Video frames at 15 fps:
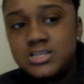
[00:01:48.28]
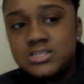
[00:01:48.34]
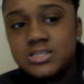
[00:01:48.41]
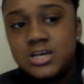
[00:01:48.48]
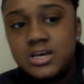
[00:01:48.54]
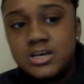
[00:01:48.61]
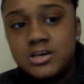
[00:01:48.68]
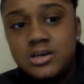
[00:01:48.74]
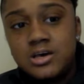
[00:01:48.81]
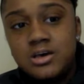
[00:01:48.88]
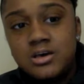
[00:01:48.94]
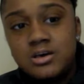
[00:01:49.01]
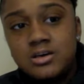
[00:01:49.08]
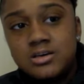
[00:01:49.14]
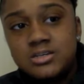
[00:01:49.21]
it's like
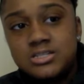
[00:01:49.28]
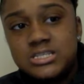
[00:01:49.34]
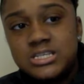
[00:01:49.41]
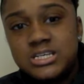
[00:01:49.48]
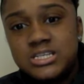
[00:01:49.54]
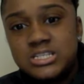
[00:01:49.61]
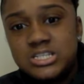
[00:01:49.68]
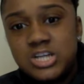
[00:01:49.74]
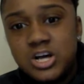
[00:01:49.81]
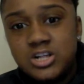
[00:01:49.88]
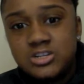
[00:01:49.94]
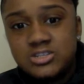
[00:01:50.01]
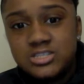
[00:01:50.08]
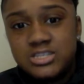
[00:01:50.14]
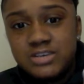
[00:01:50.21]
$6,
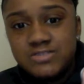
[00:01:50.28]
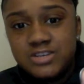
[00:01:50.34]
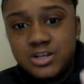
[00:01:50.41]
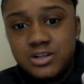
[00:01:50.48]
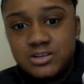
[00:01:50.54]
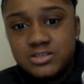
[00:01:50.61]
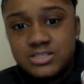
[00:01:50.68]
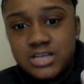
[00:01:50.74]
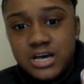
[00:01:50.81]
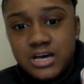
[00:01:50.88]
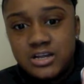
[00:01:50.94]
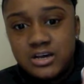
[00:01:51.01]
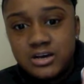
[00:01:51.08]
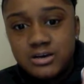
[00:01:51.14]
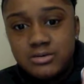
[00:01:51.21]
$7
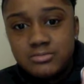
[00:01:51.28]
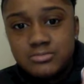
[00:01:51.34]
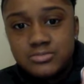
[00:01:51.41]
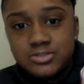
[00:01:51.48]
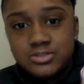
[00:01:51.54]
at